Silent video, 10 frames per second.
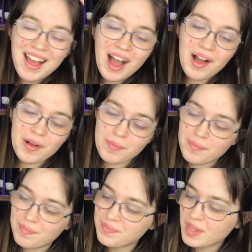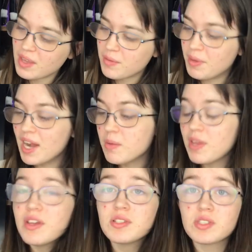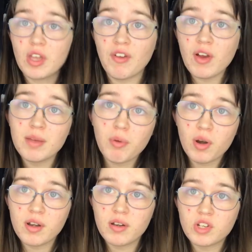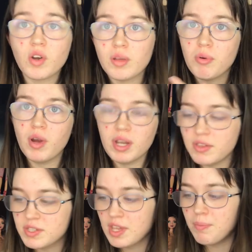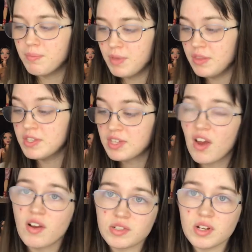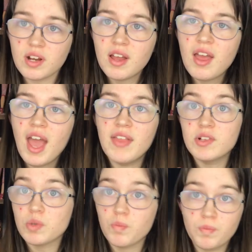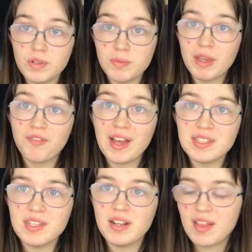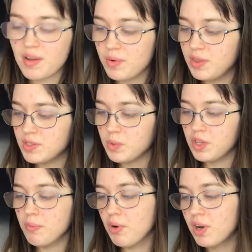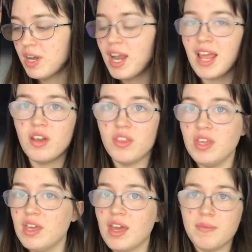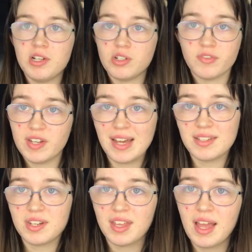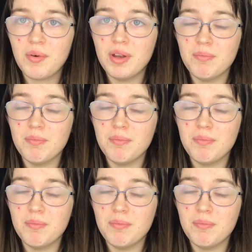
um, but anyway, there's a very important turning point in this in this character, and there's a there's a big fight scene in that one that's really important, and the animation is fantastic in that one.